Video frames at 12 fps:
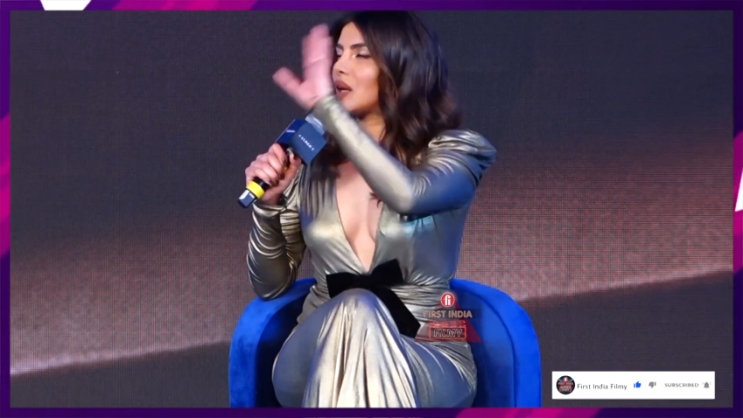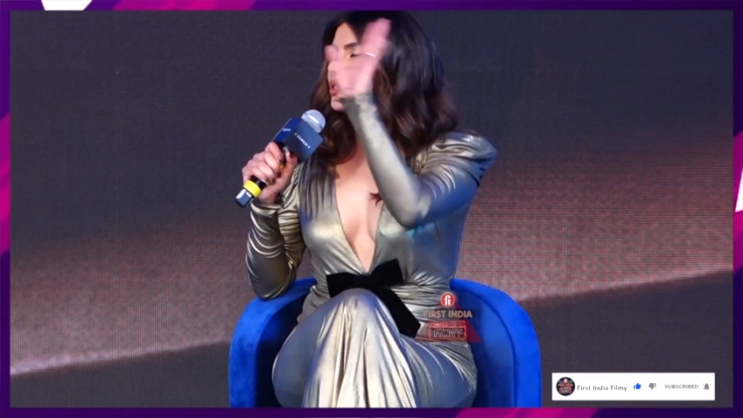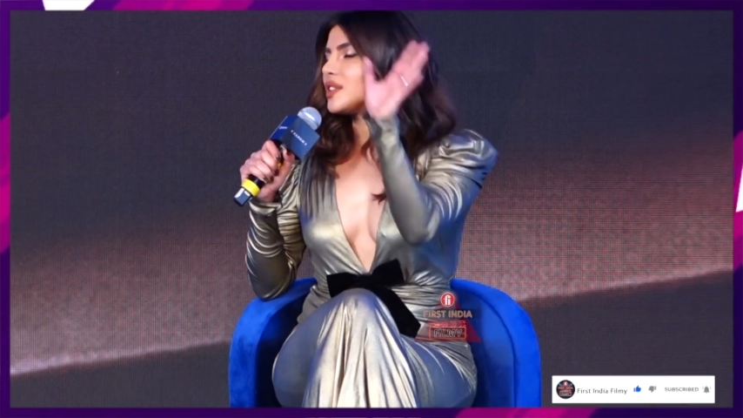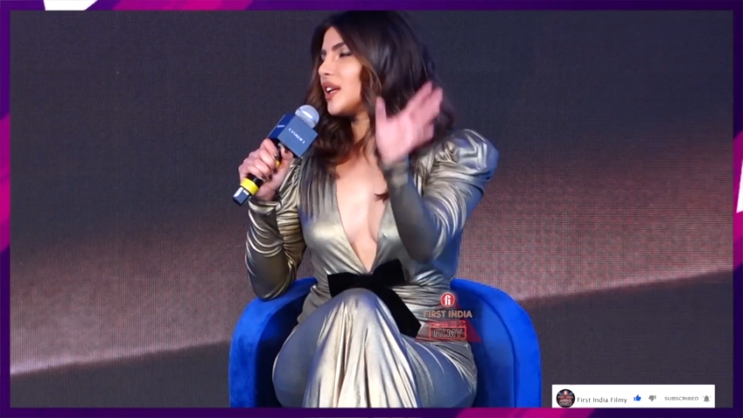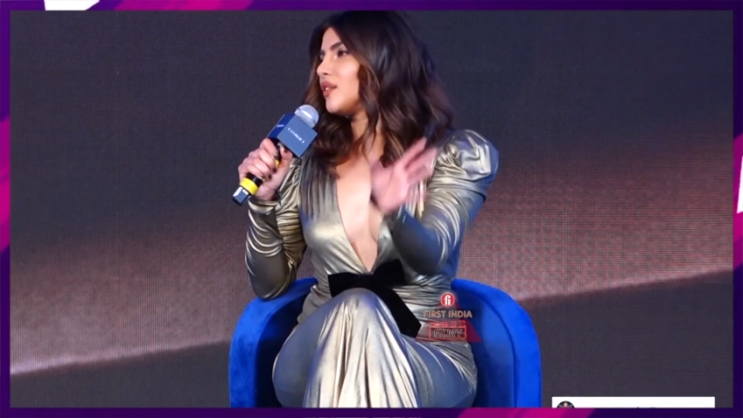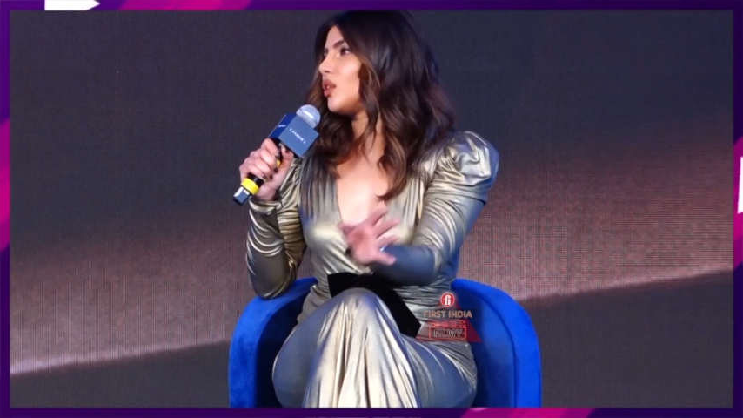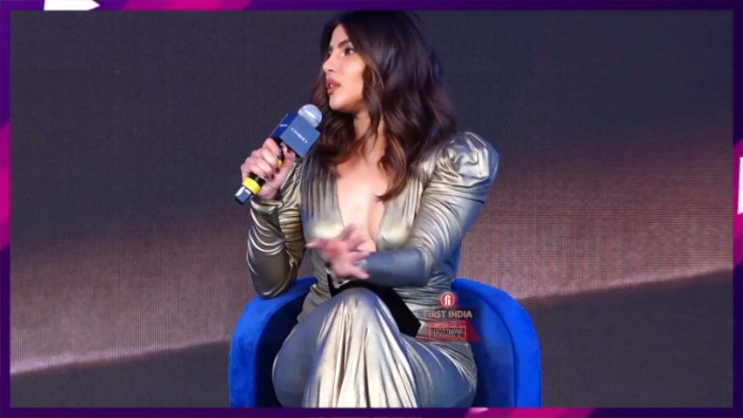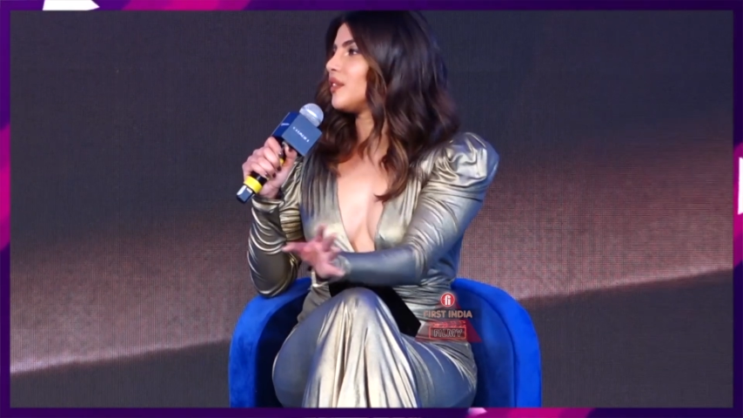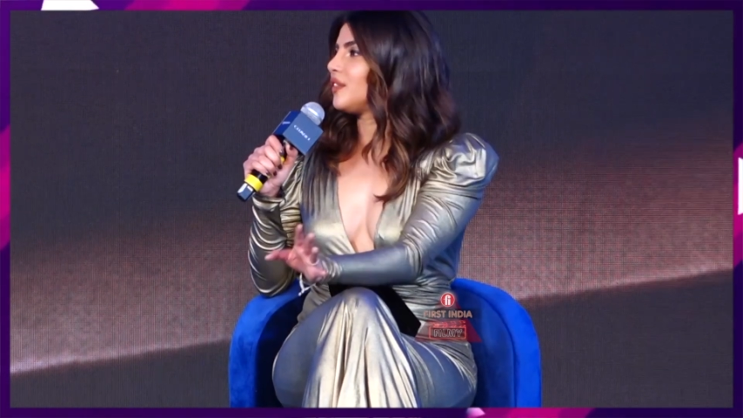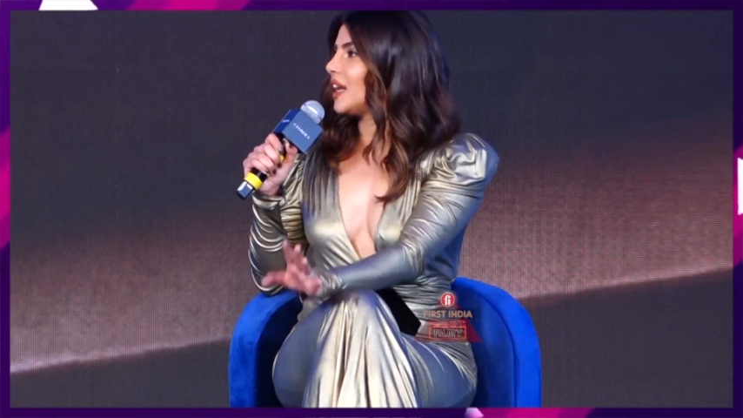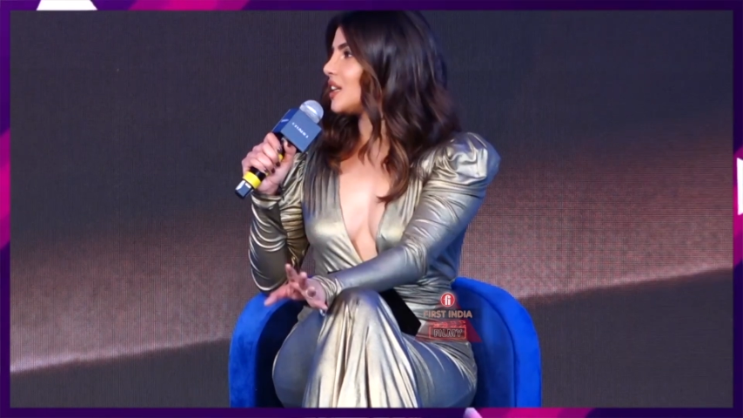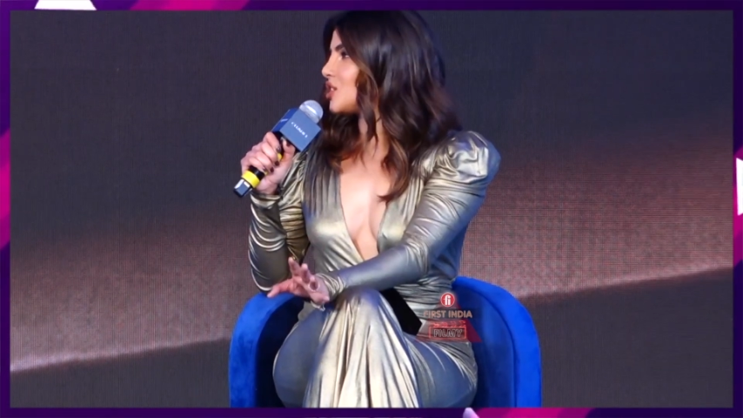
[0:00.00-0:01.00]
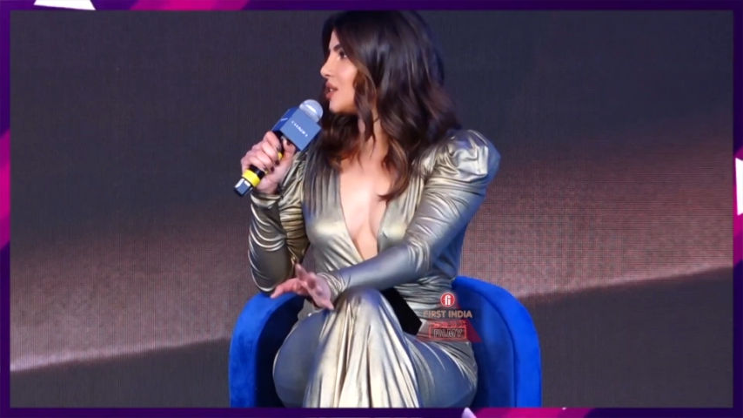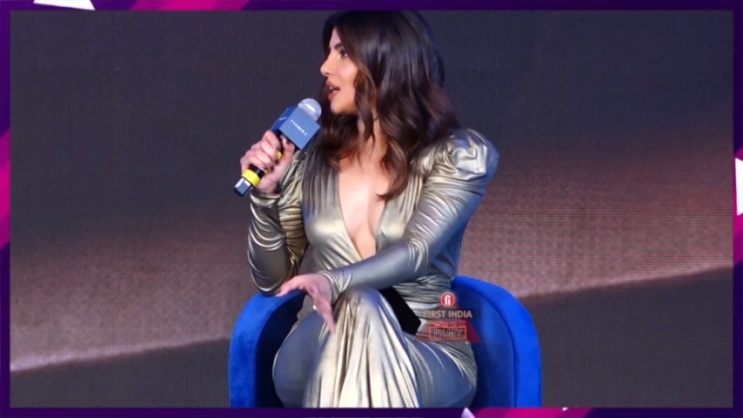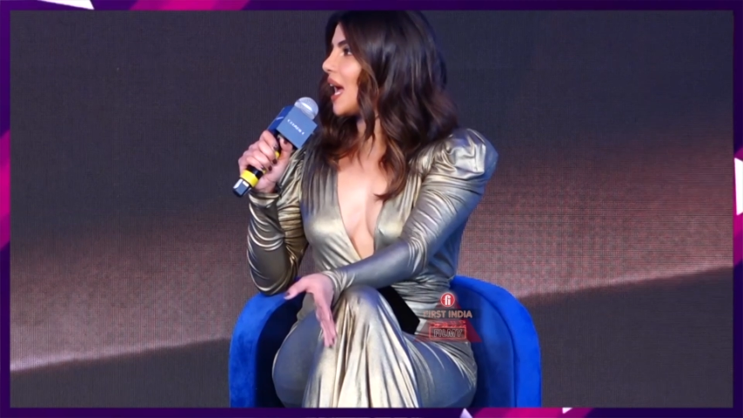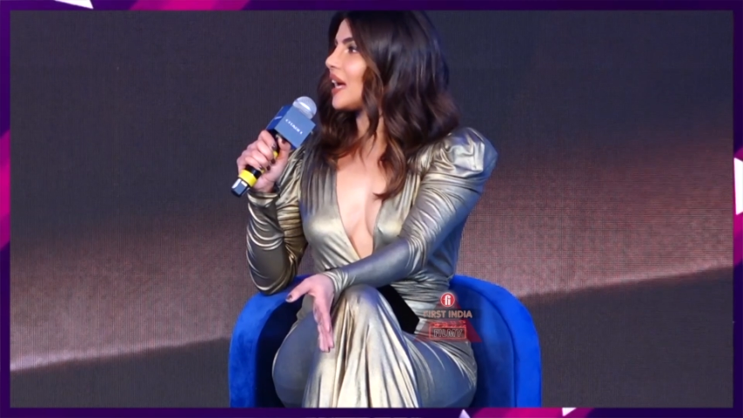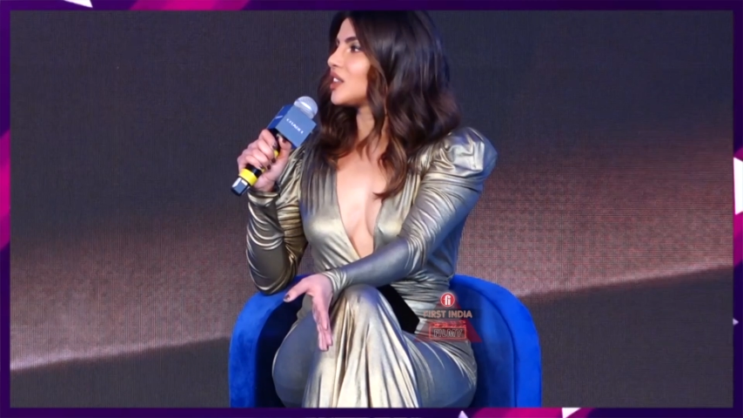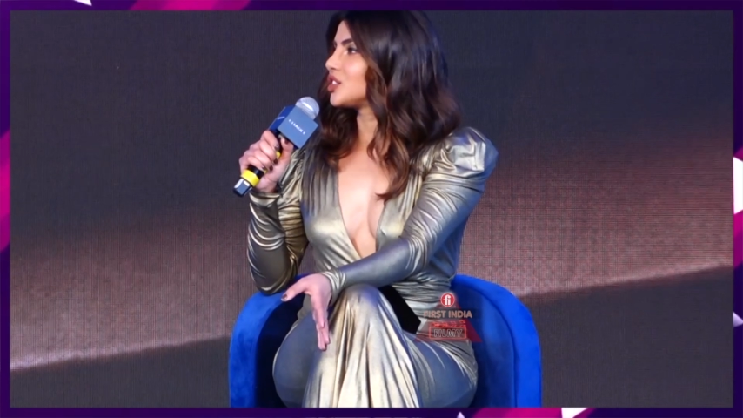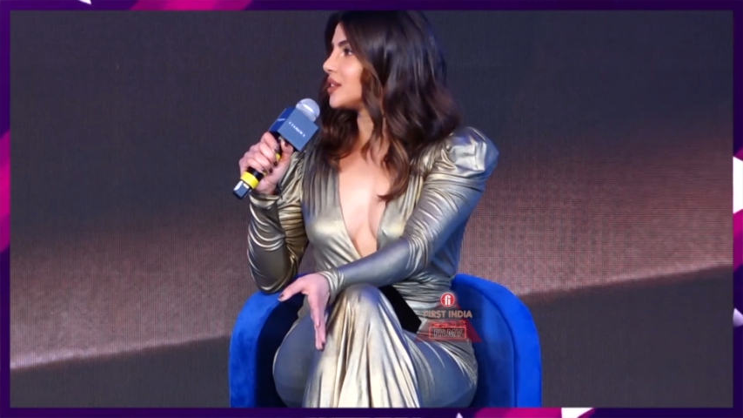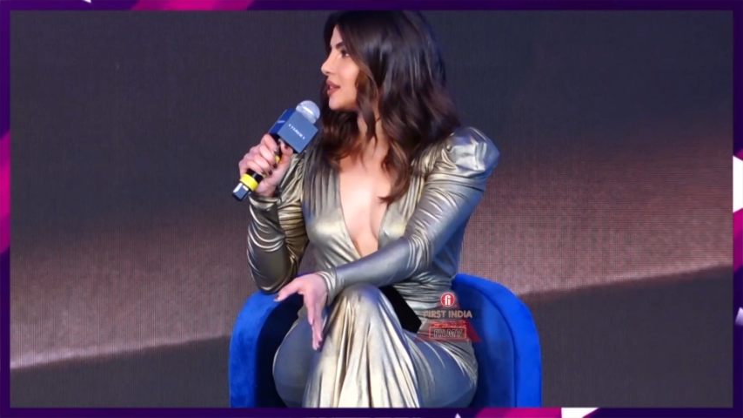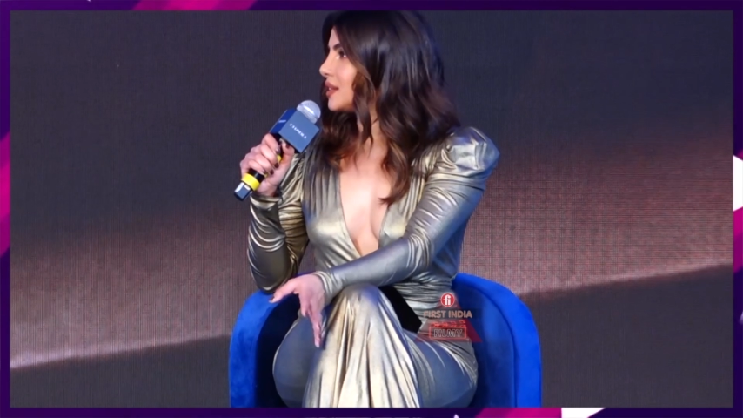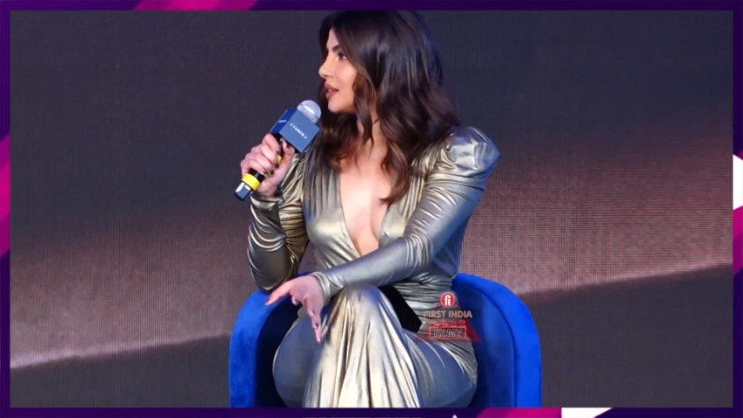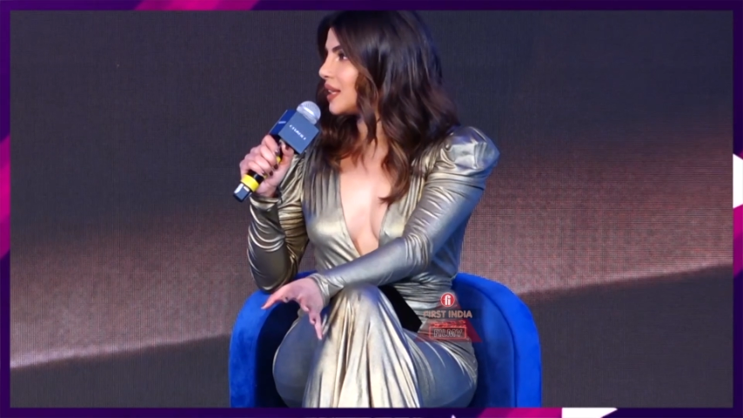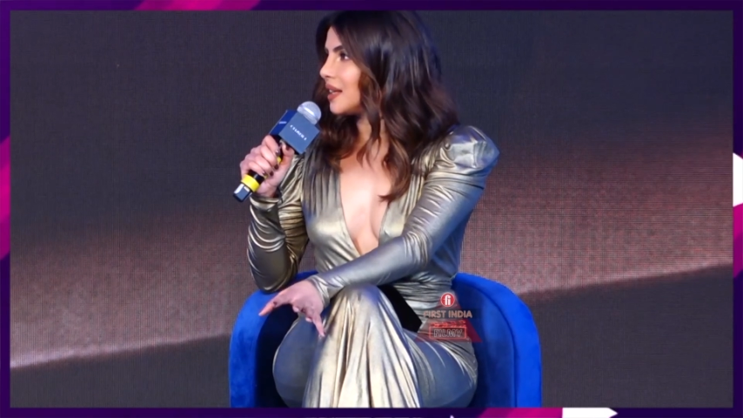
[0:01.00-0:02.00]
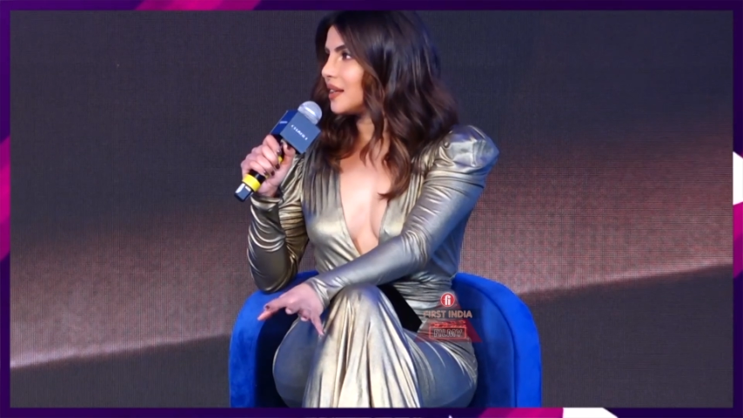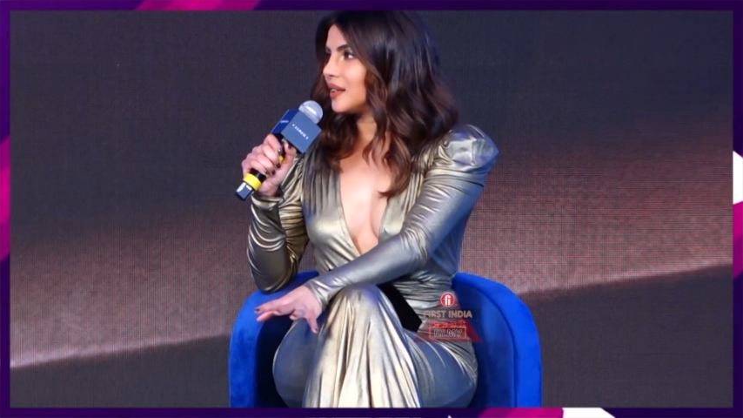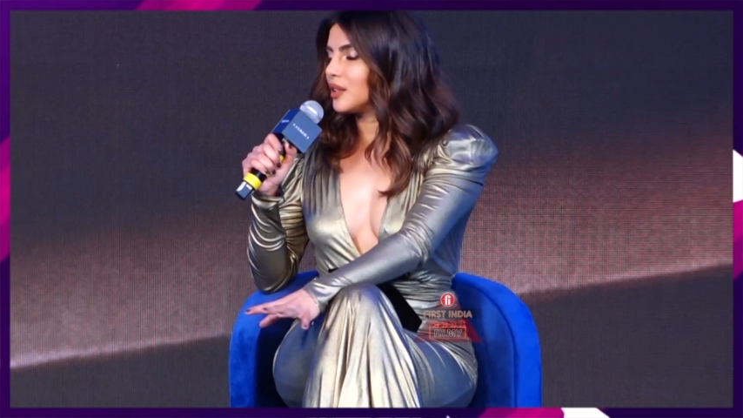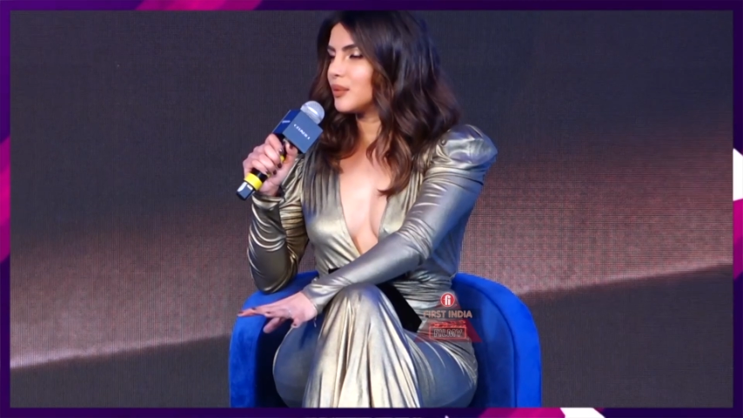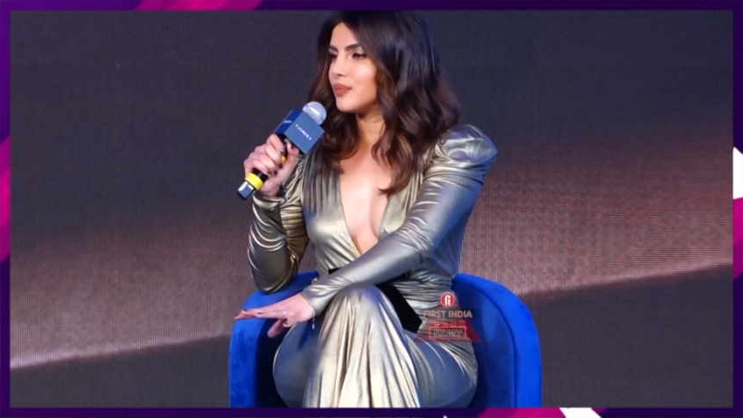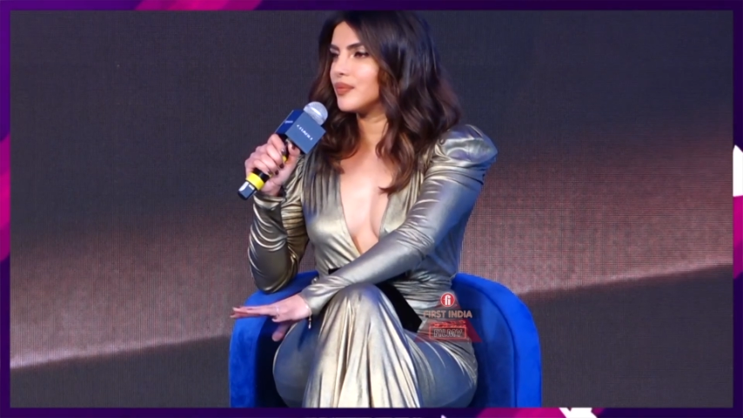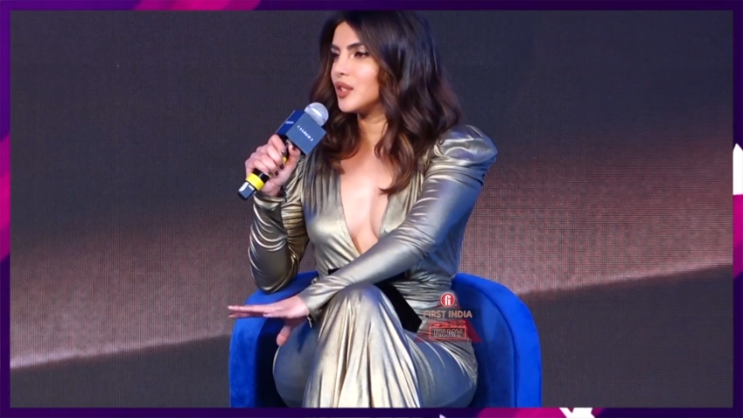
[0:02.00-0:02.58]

outside of all the flashy action and the,